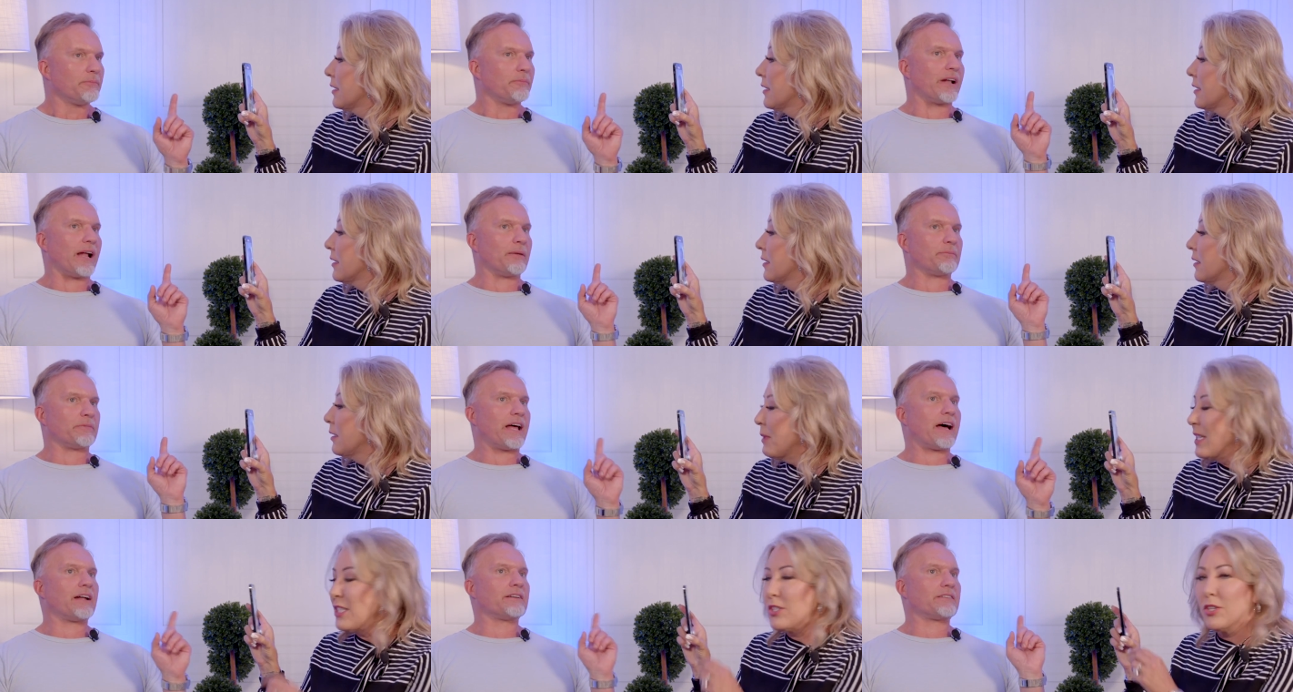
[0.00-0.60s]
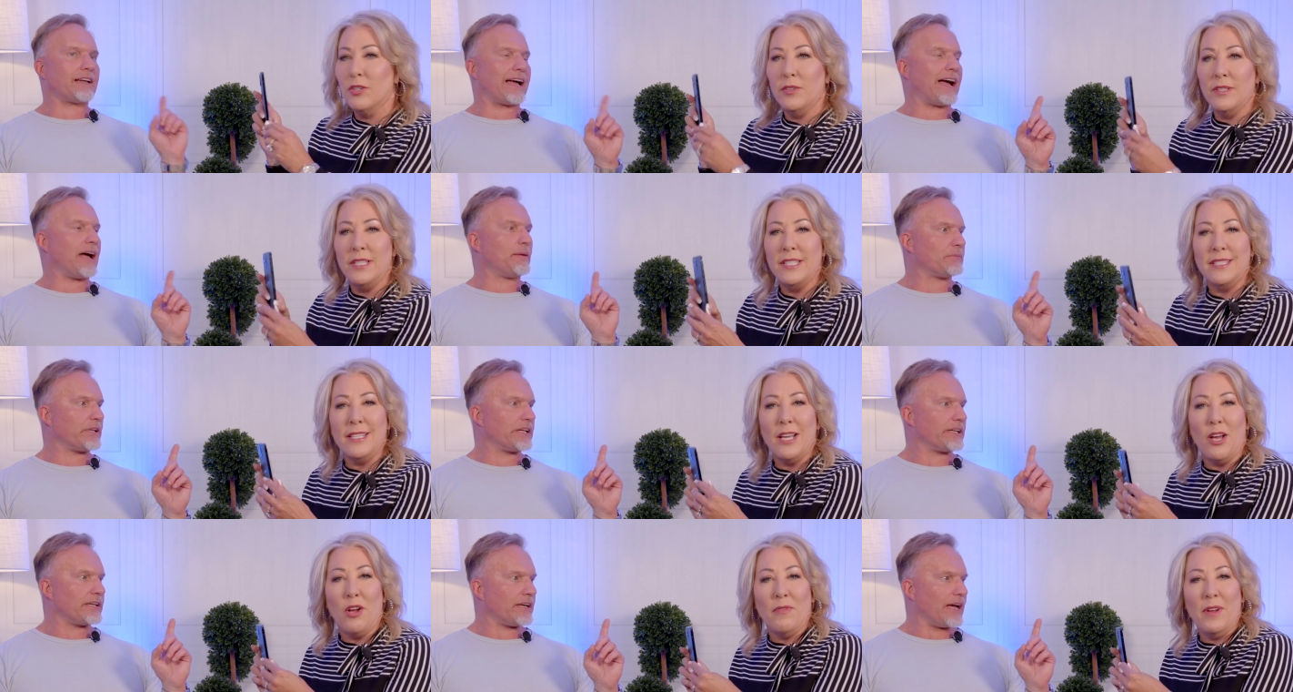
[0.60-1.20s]
Speaker 1: But I'm not turn timely.
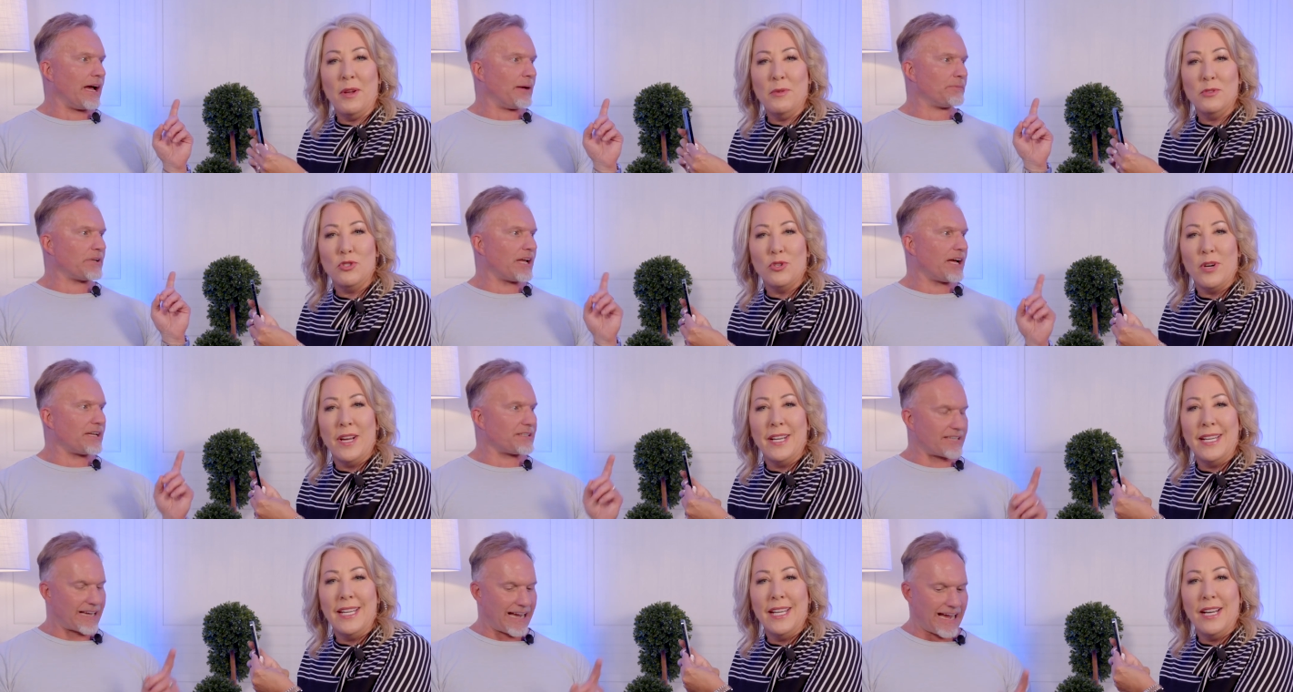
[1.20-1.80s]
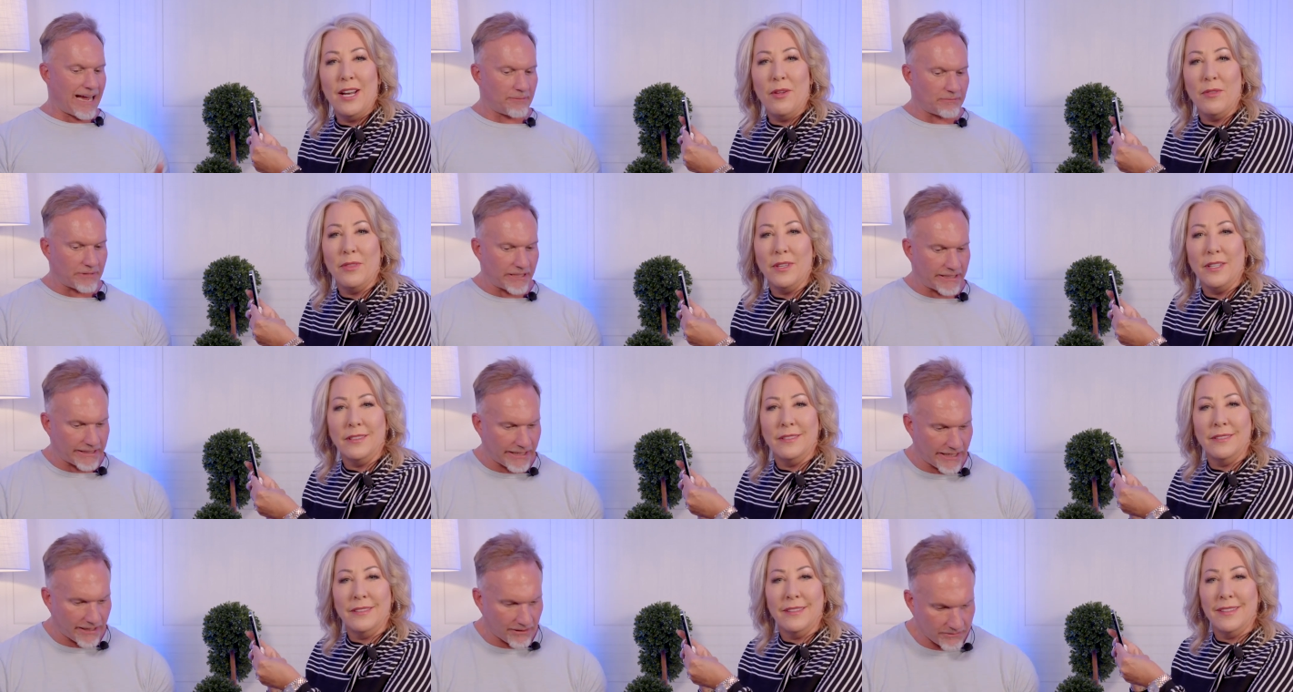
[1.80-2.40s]
this off. I was I'm trying to get all
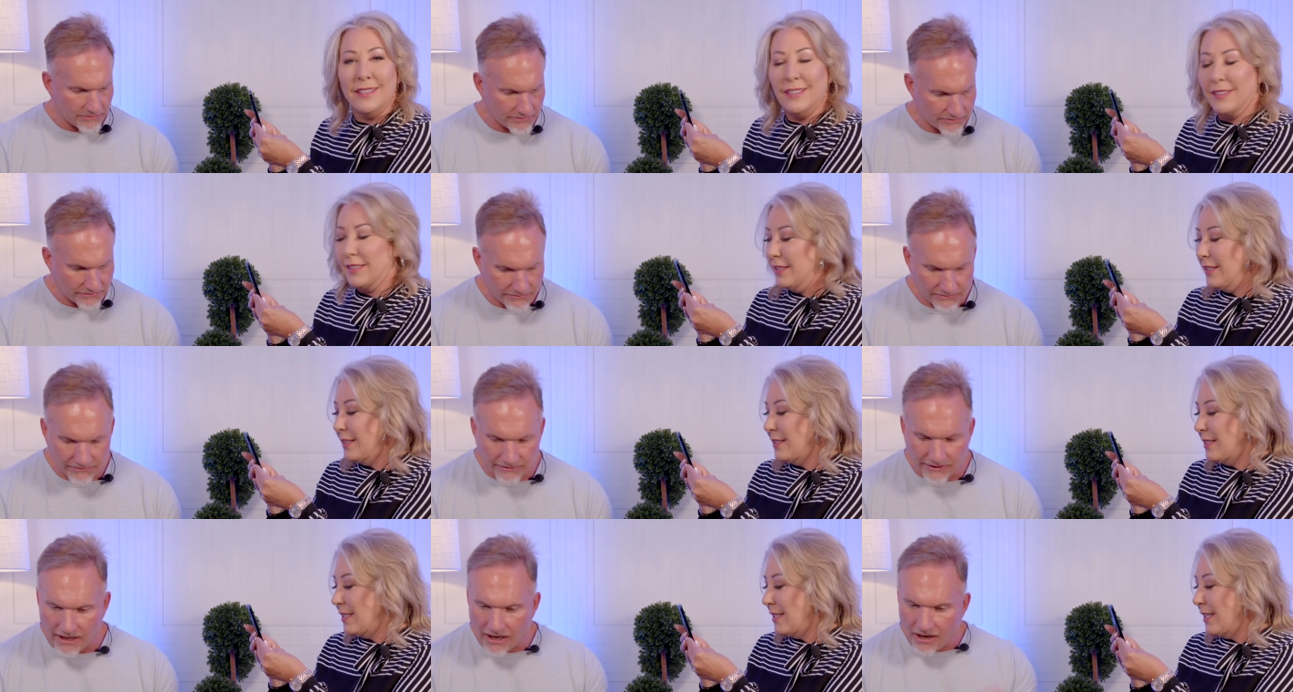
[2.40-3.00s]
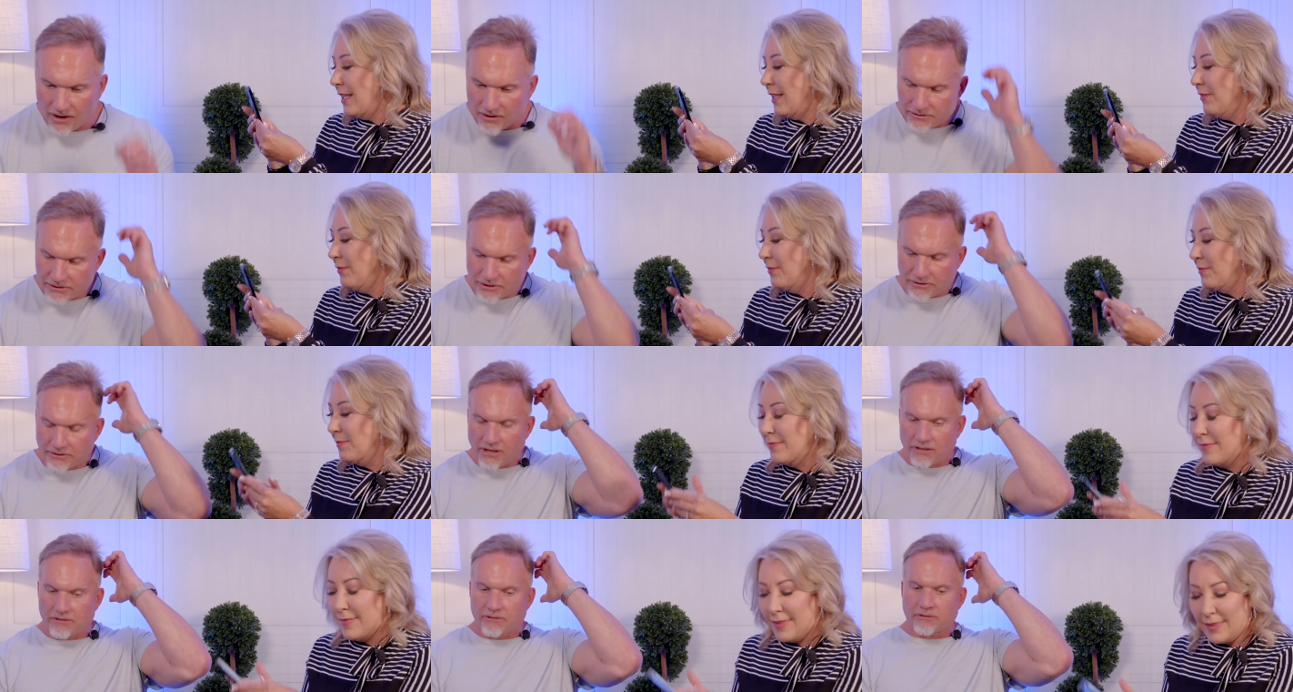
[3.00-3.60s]
the, now. the good no, stuff. No,
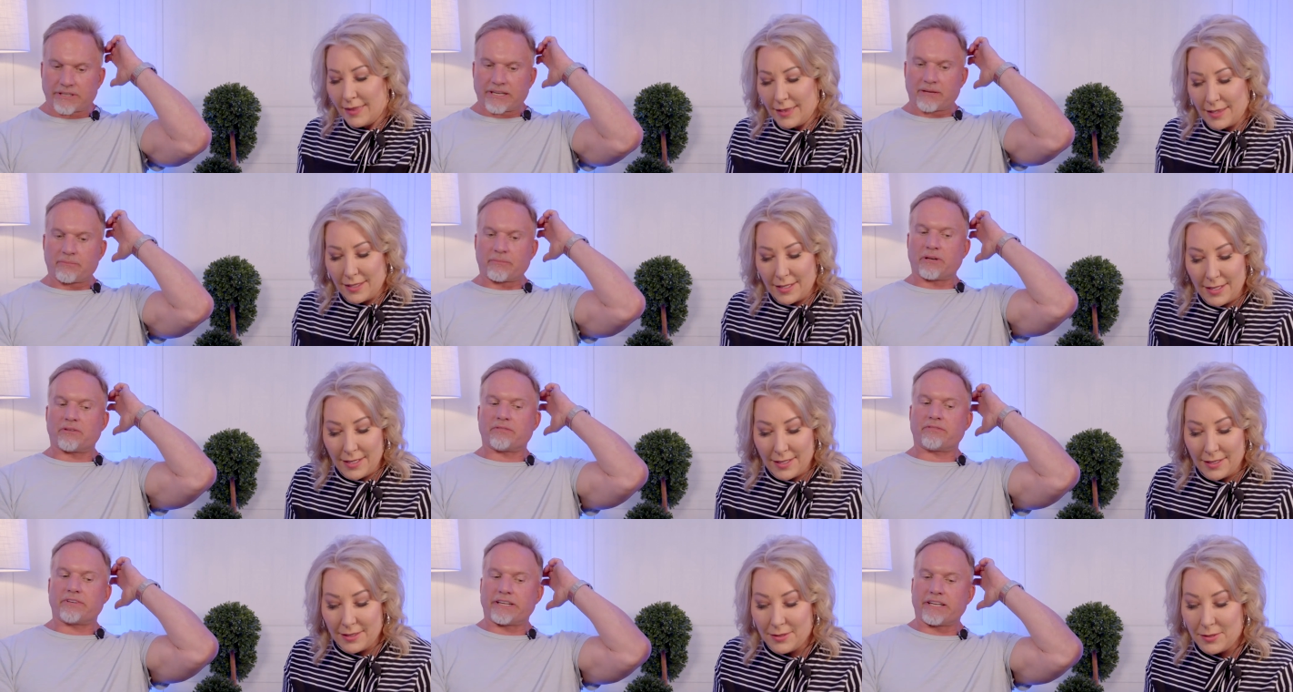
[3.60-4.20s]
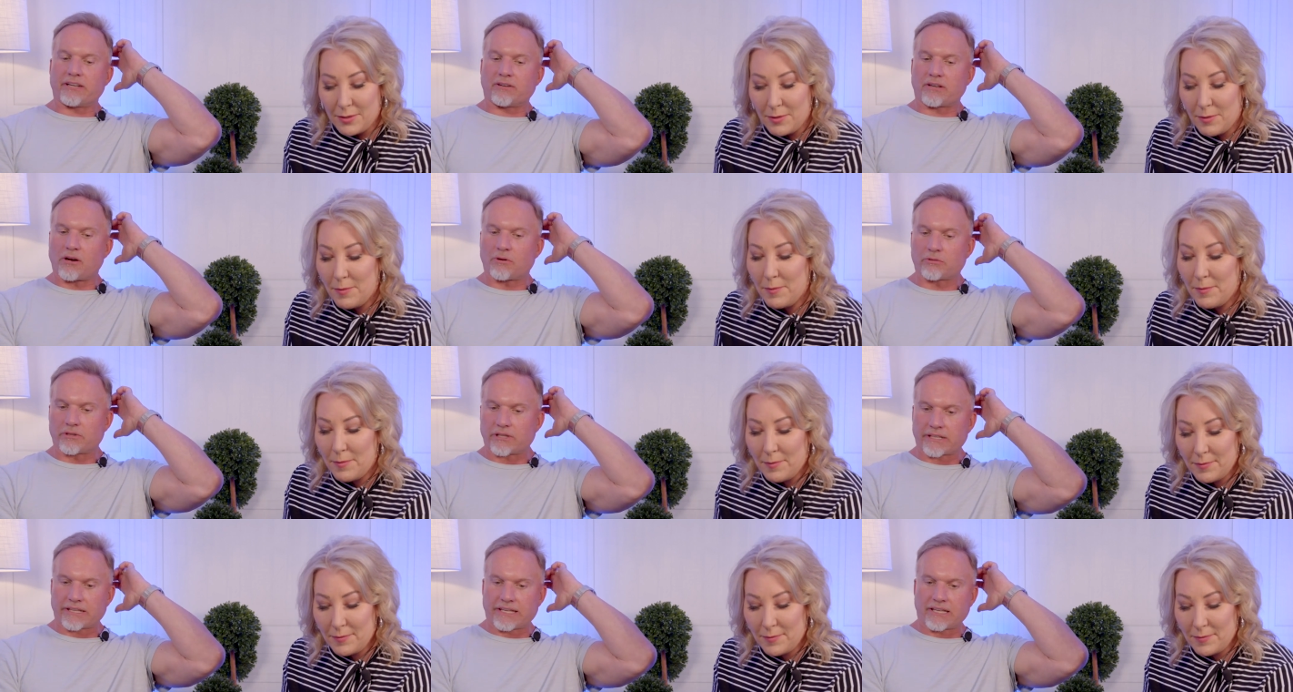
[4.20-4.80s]
you're not going to get me on video and
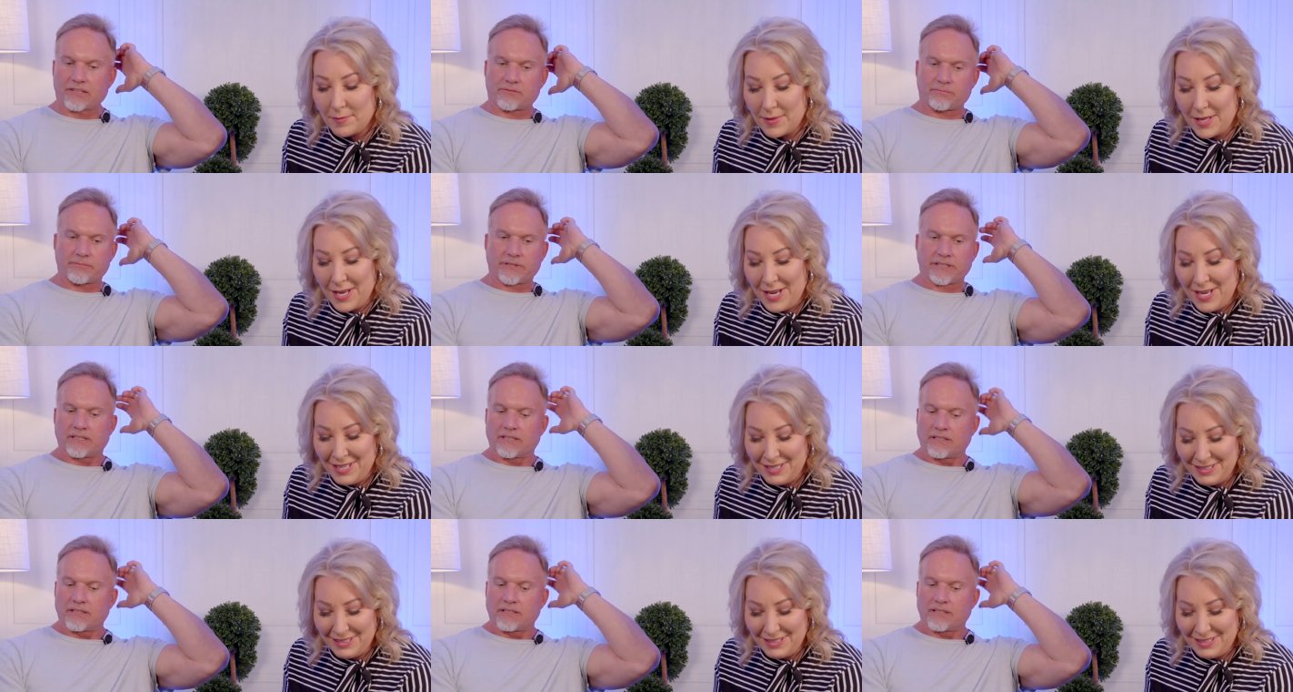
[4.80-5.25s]
hold it against me.